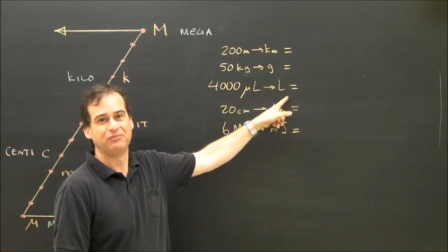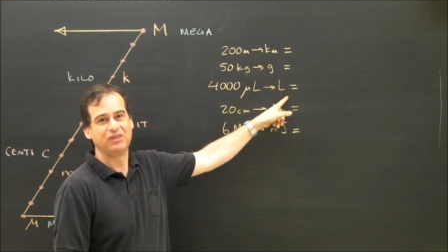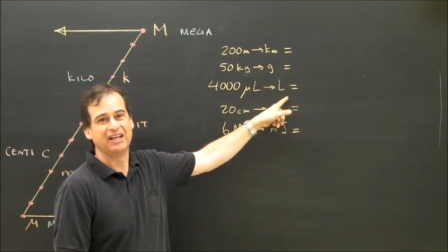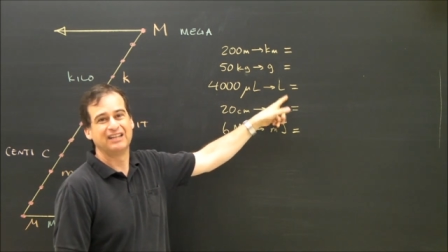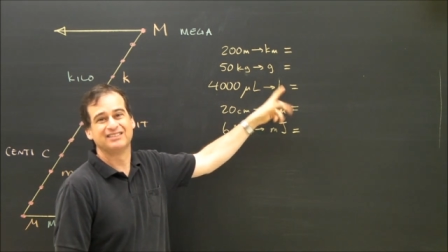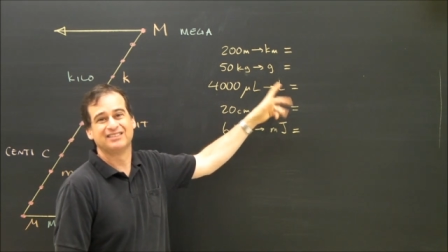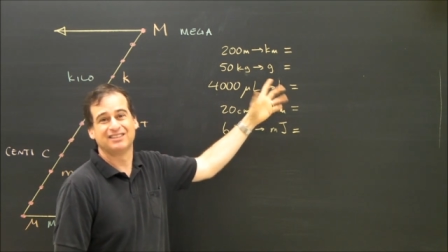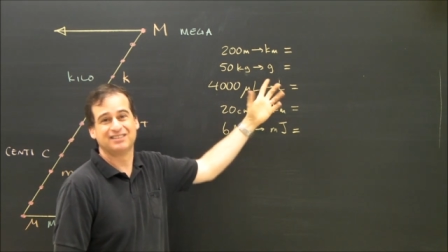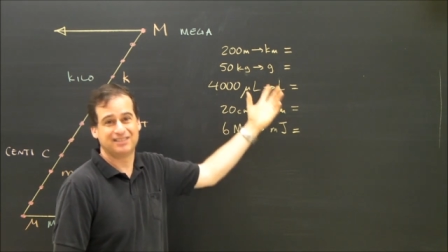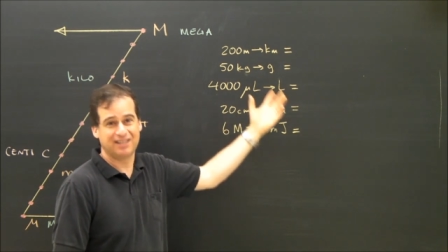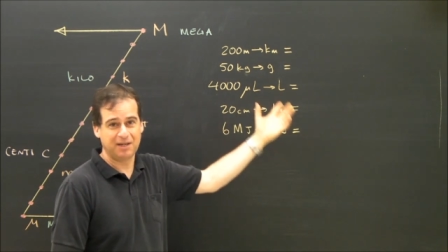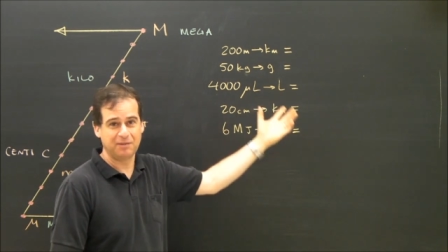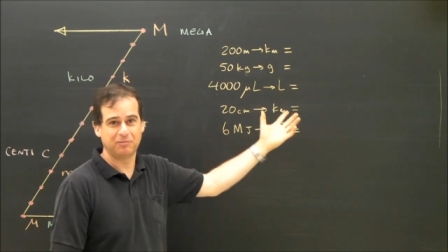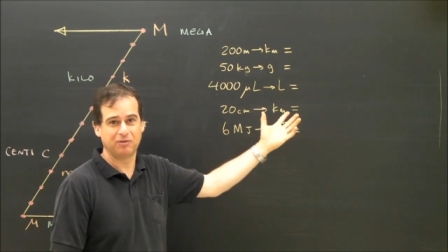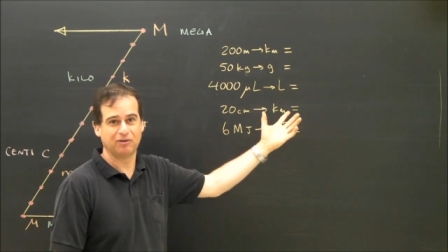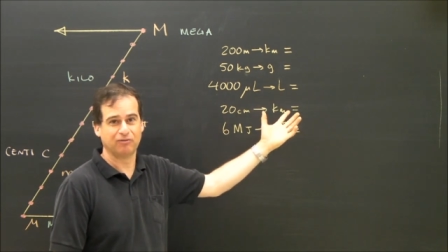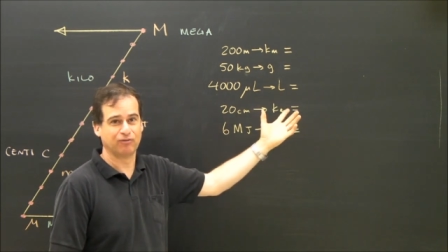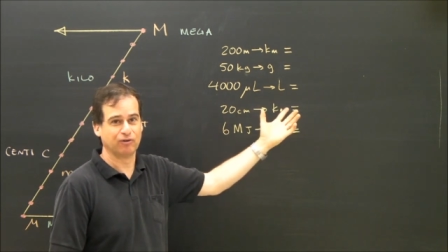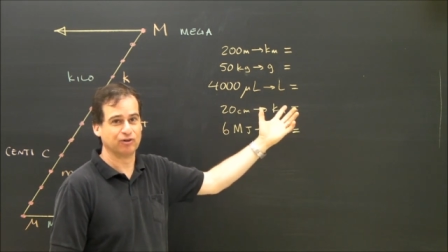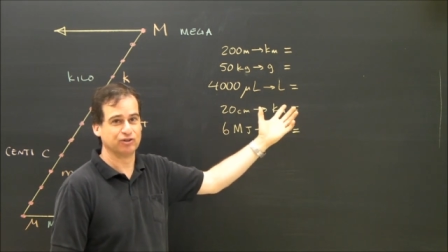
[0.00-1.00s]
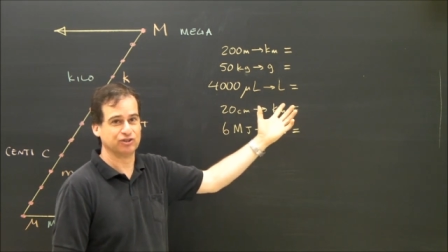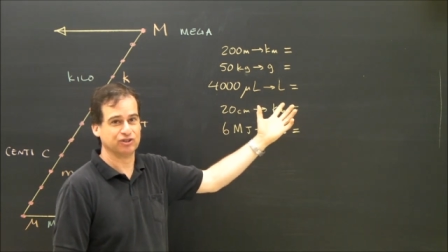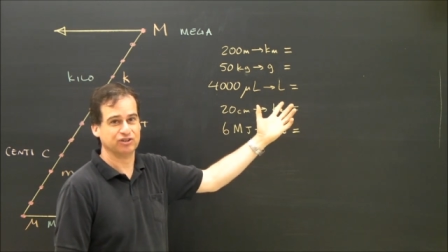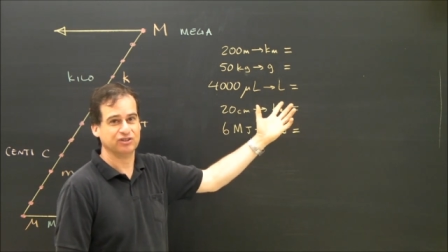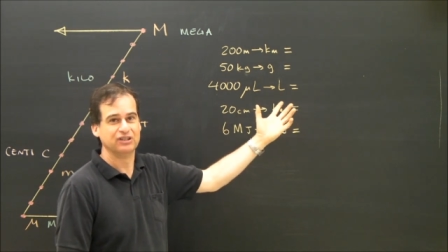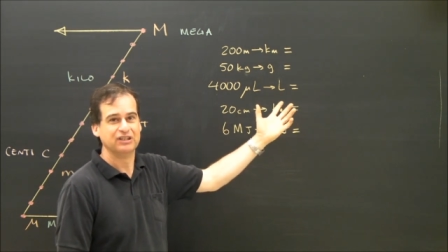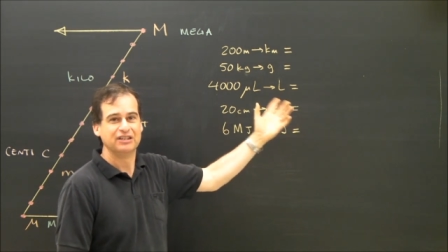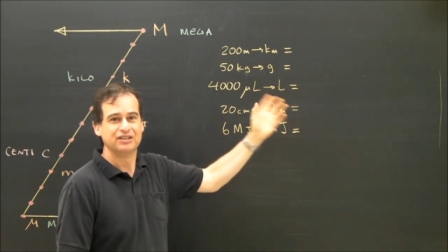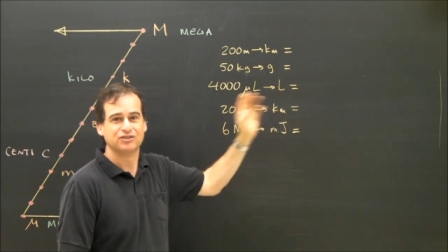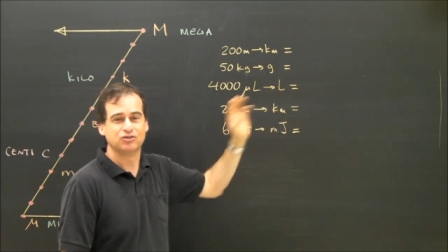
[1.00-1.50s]
It's the same conversion.
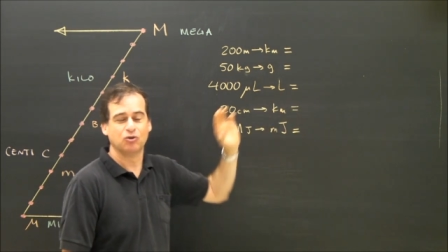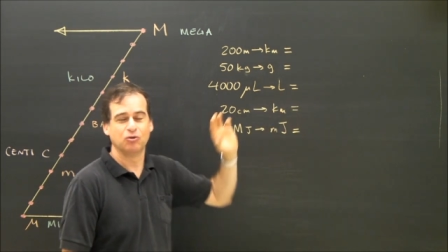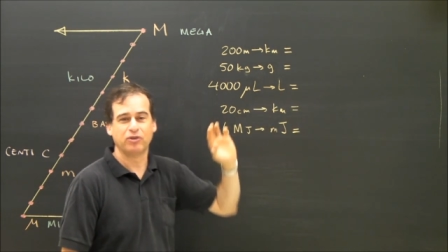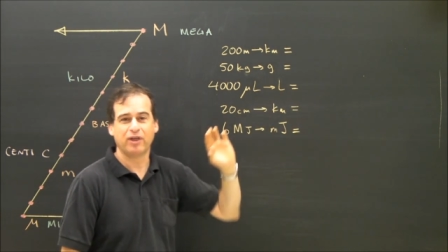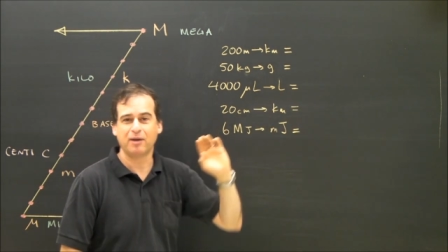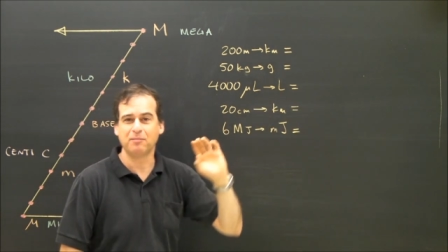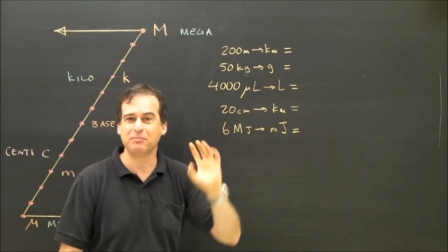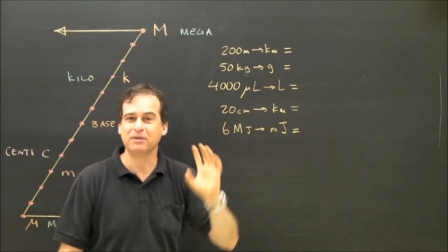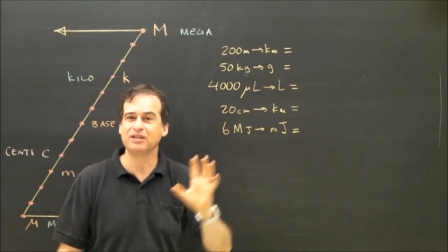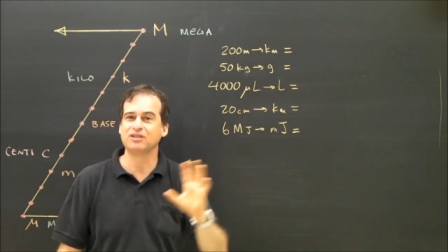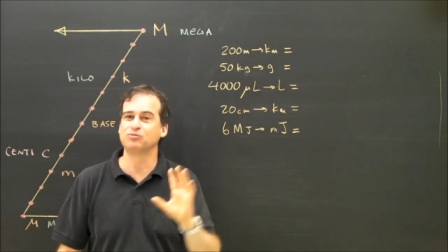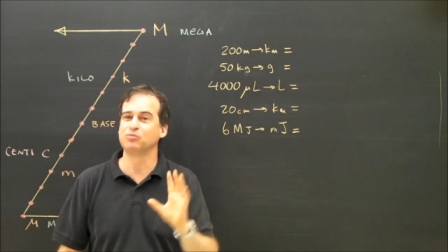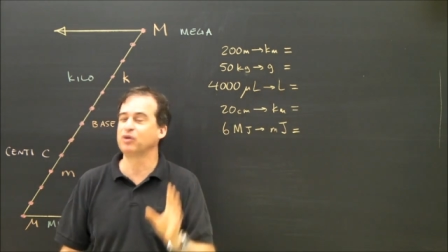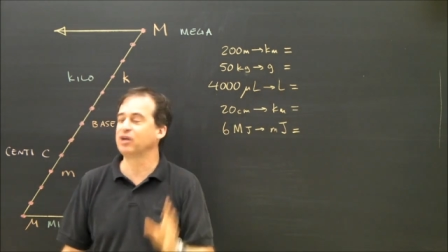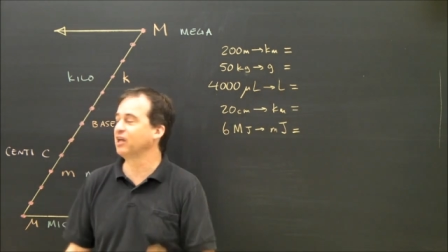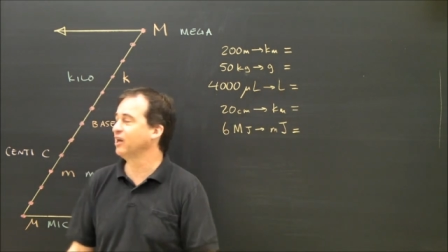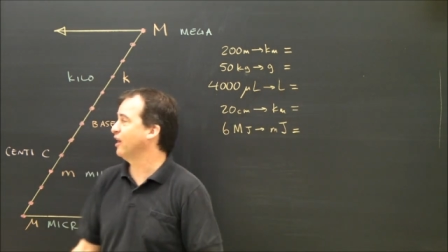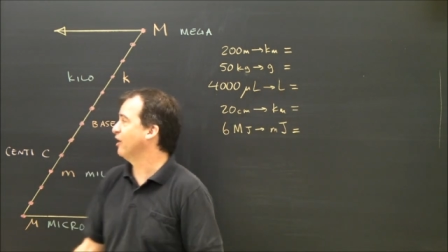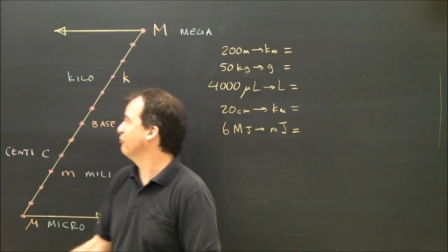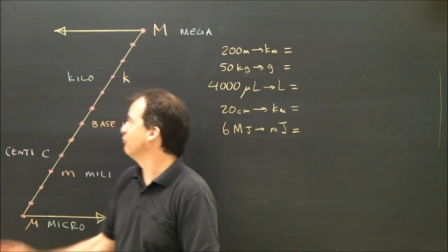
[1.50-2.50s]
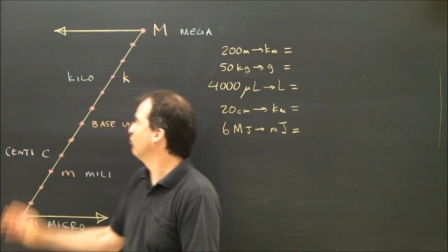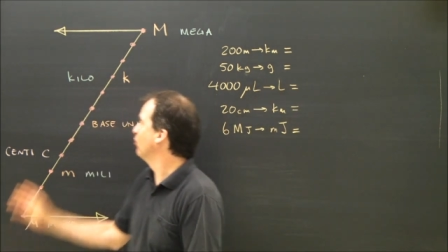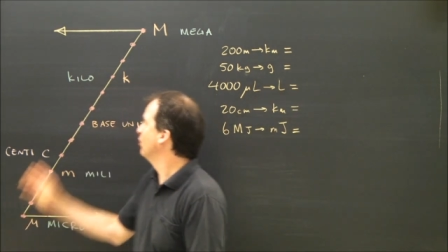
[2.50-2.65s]
So that means we can have